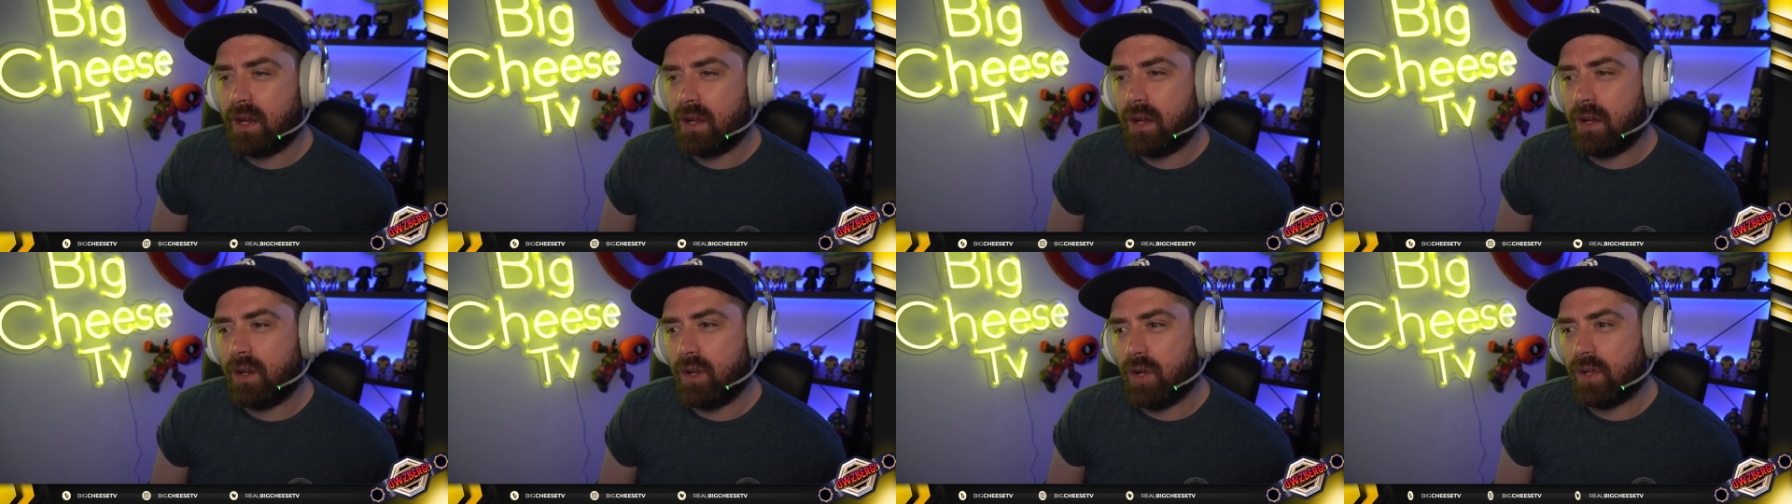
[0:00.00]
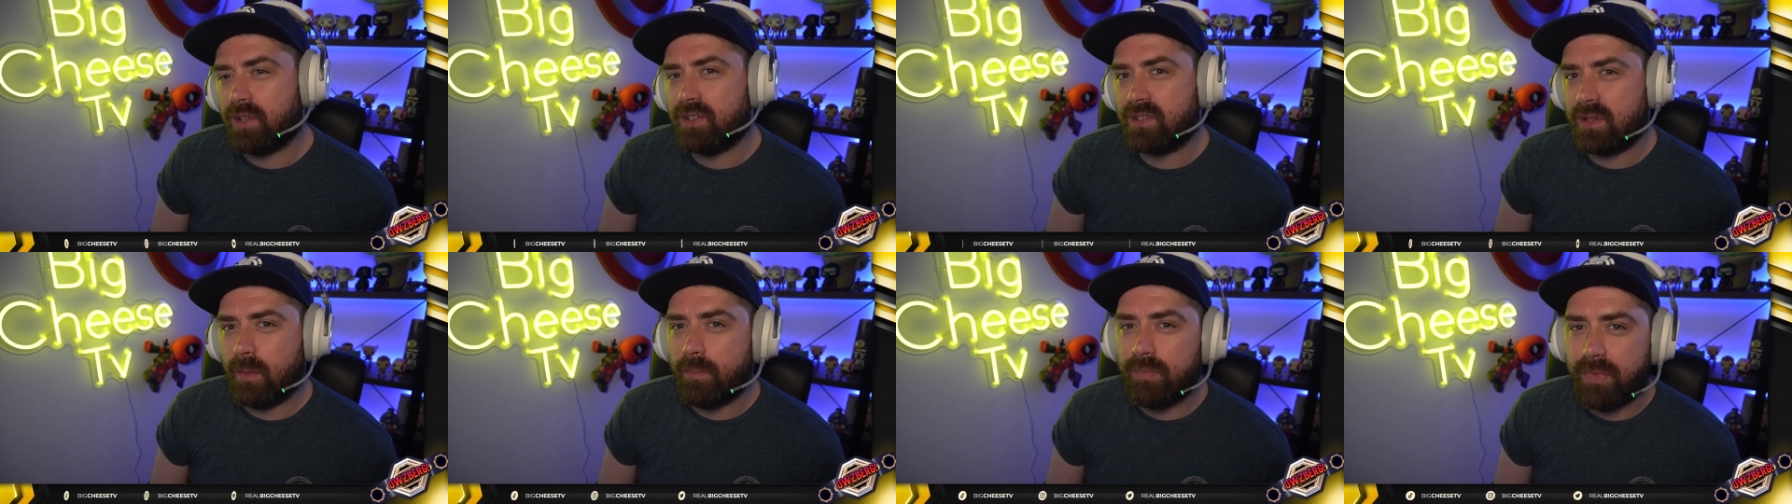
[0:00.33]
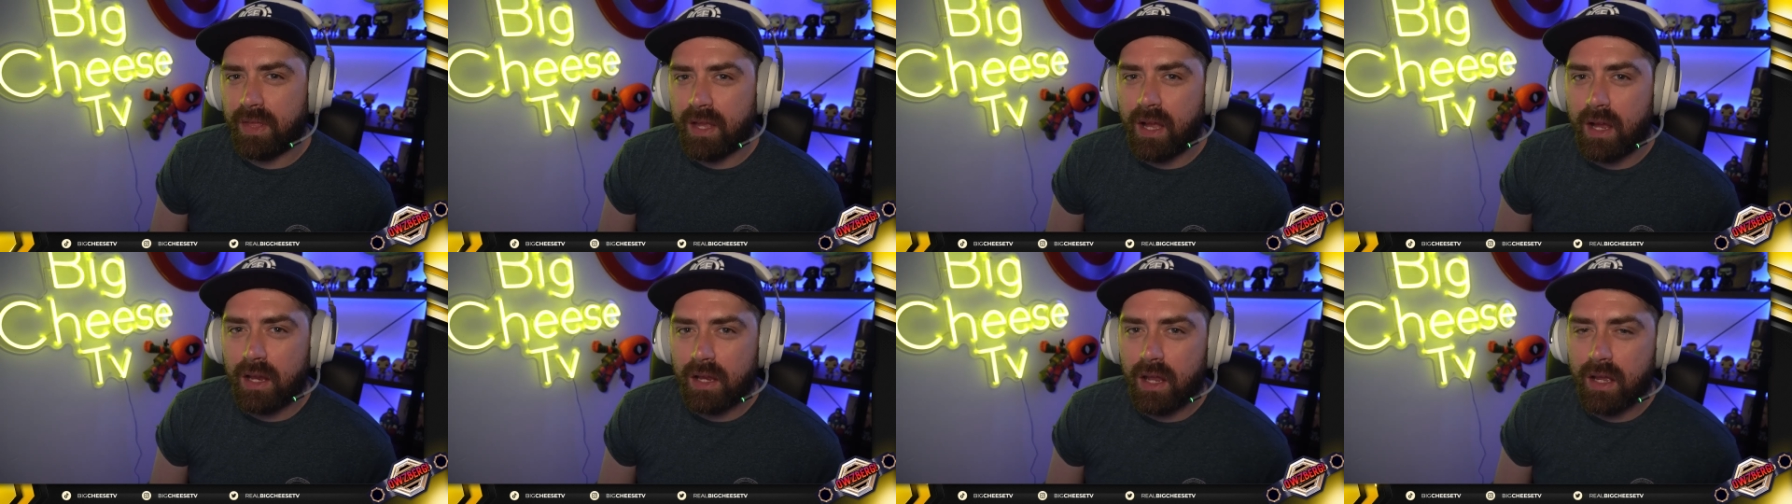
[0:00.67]
got something
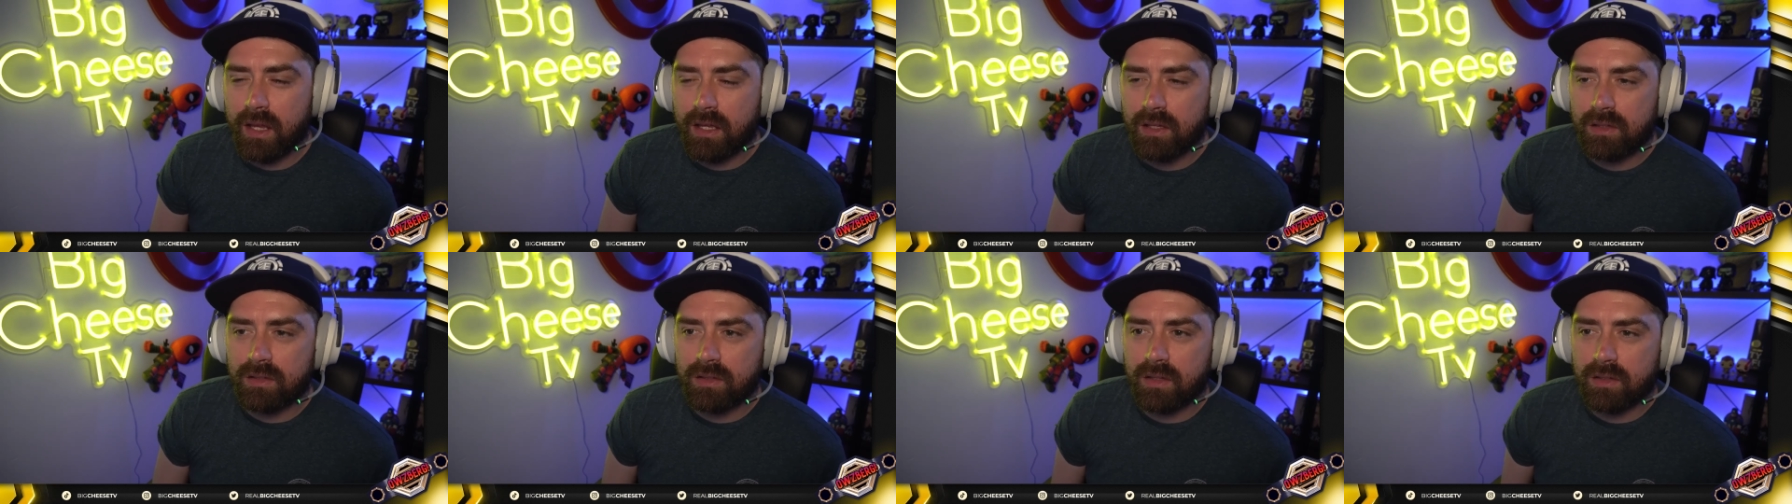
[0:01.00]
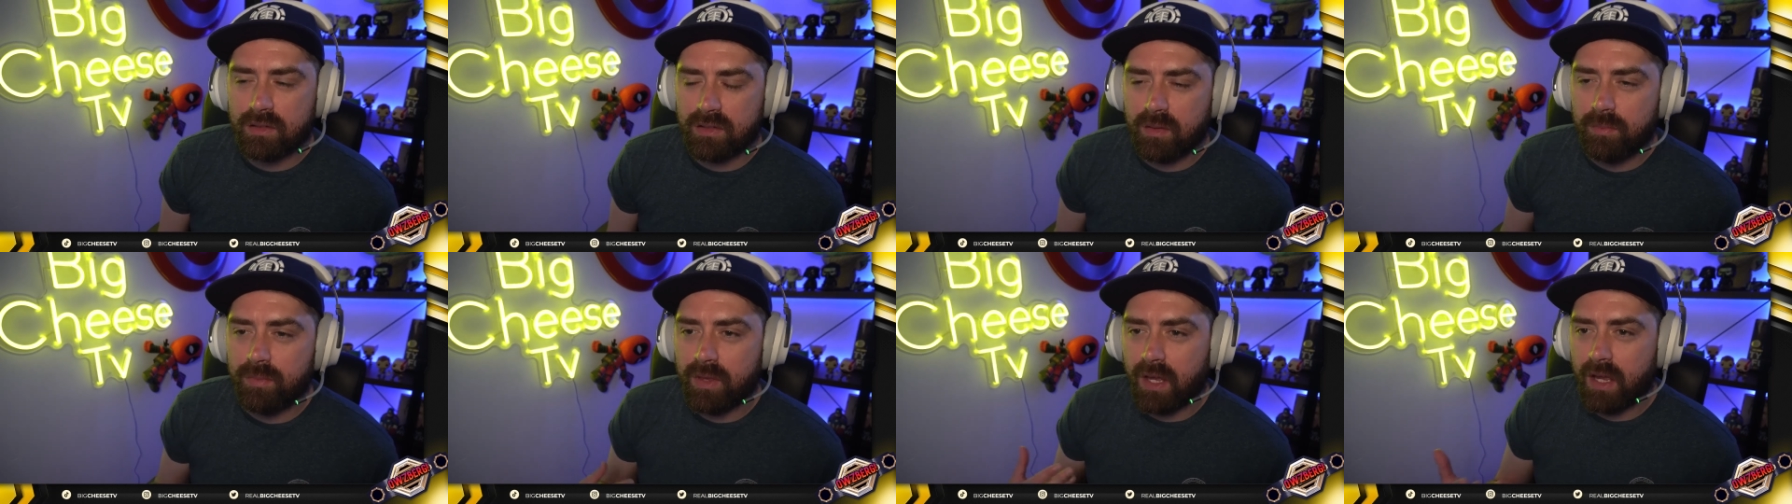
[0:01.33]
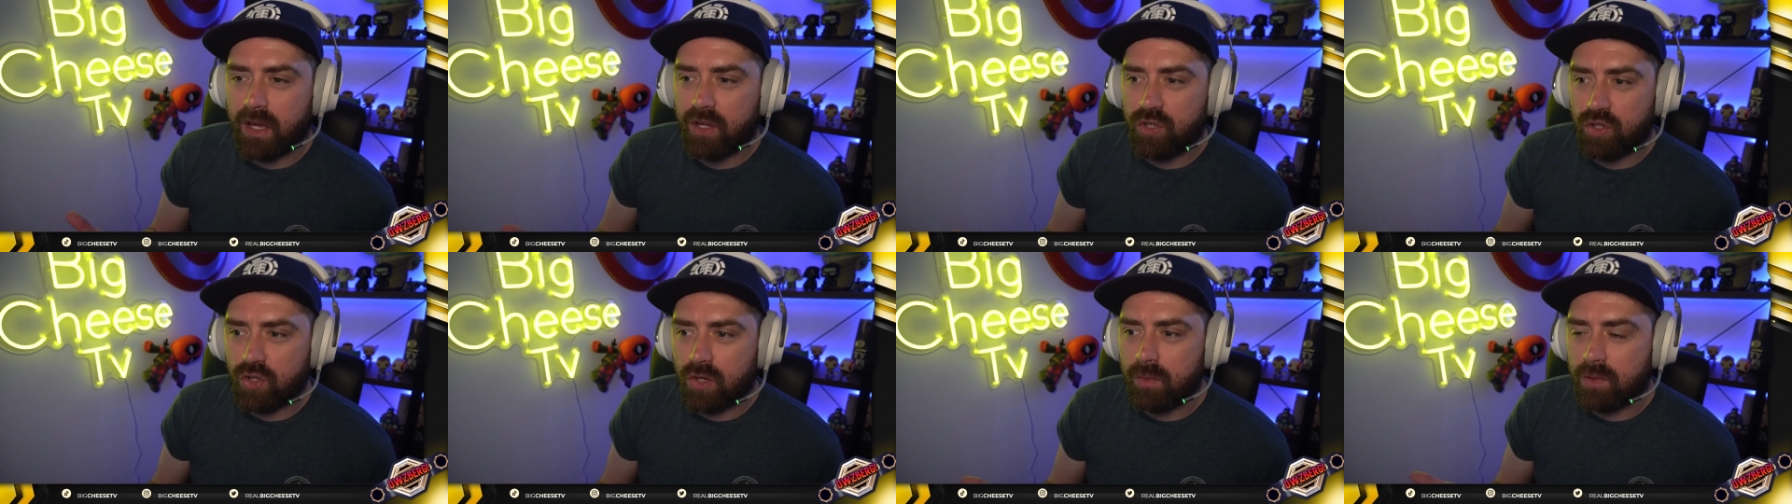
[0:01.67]
I liked, something I
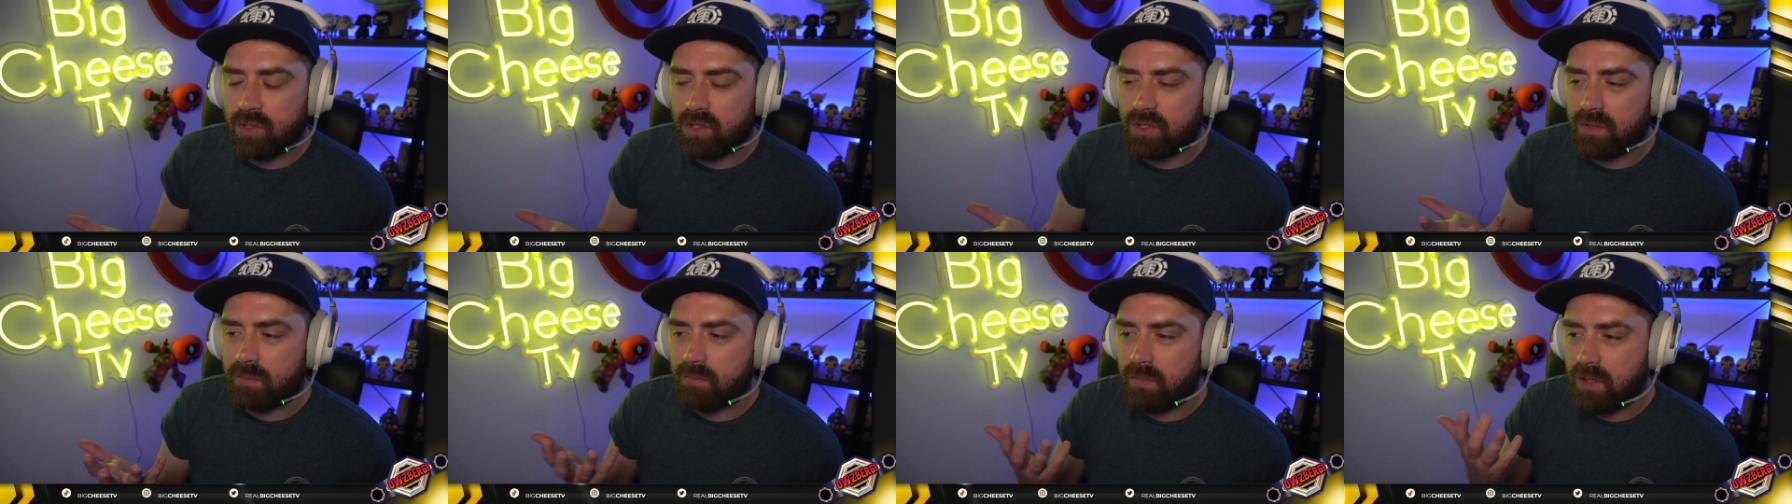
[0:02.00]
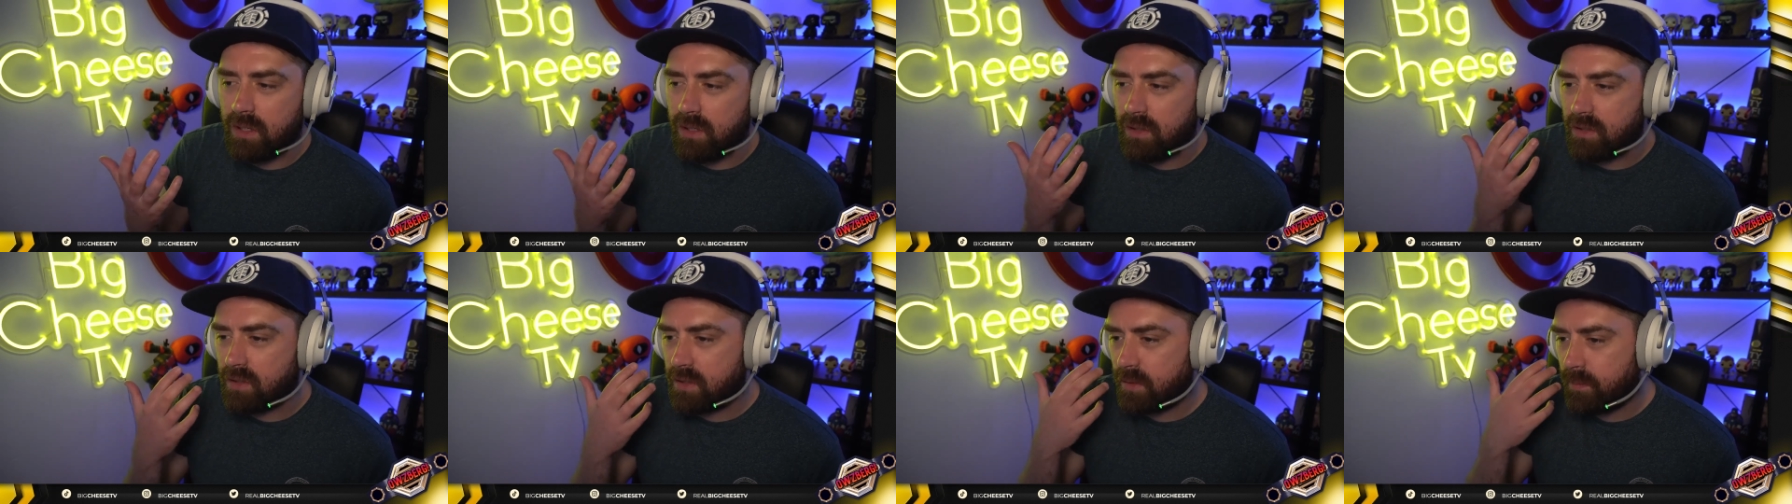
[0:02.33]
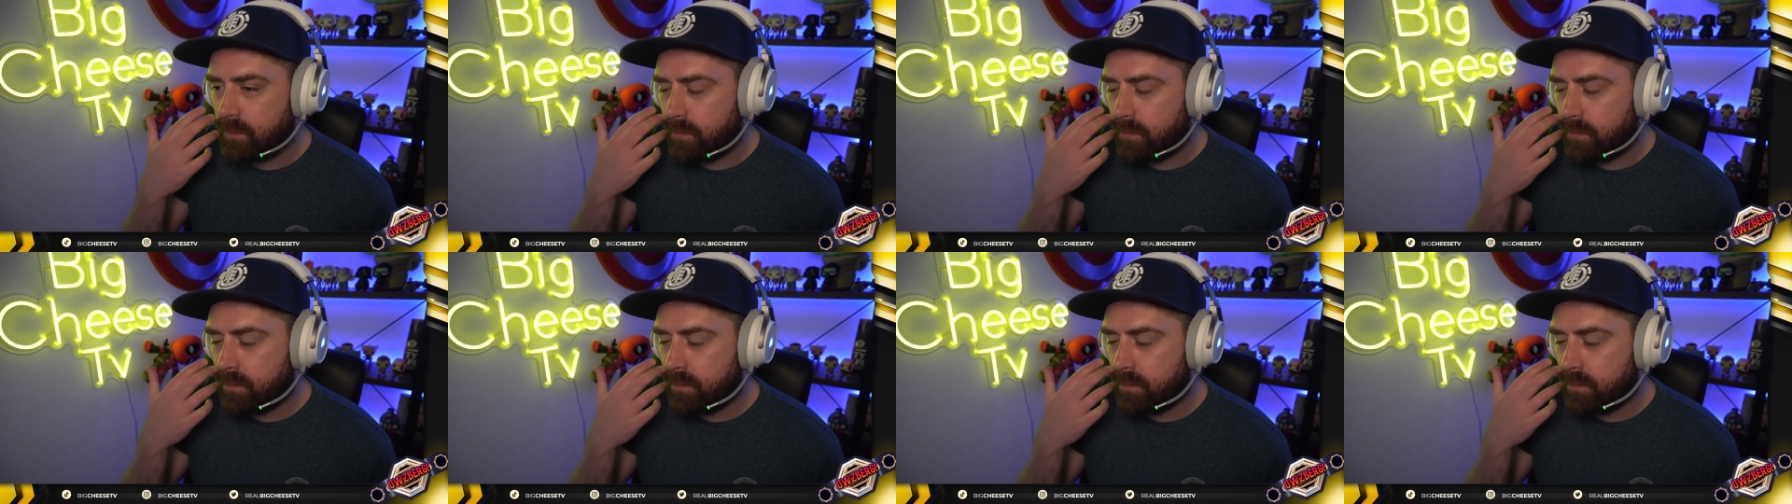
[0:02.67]
enjoy, which is meat.